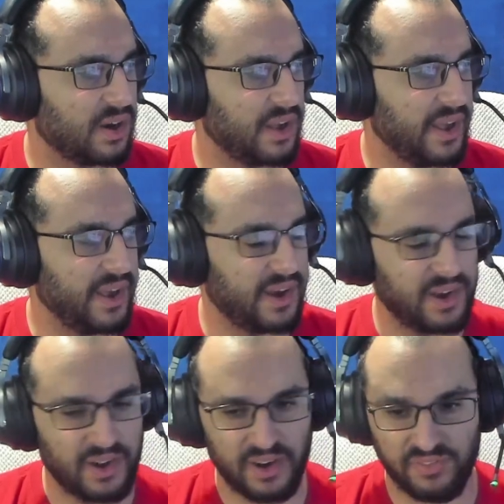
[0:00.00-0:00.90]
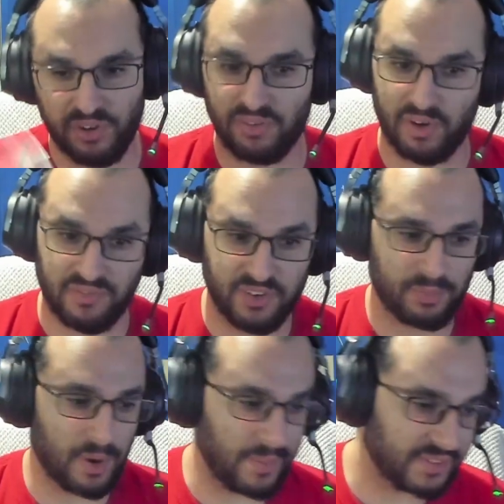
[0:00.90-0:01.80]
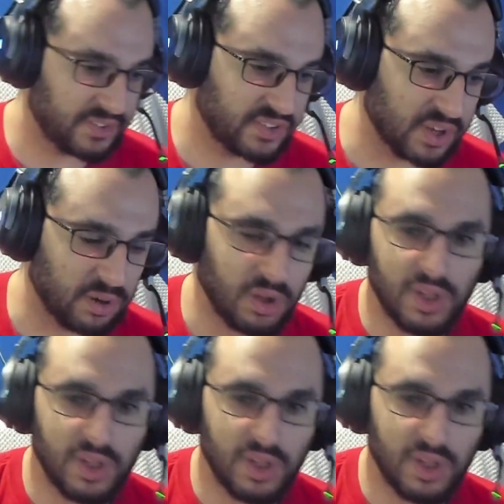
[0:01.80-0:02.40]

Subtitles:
and a future reference brought back Cisco.